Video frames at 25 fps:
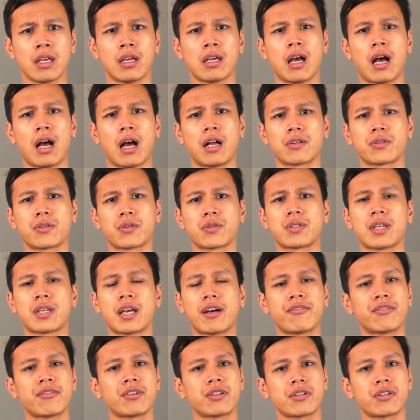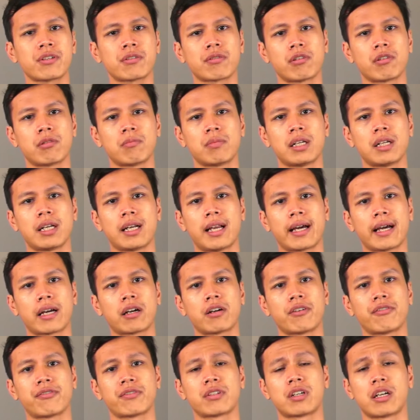also suffers from a lack
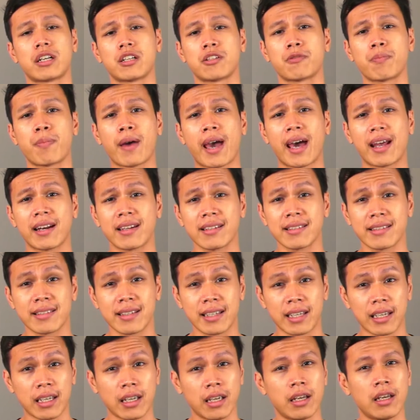of transparency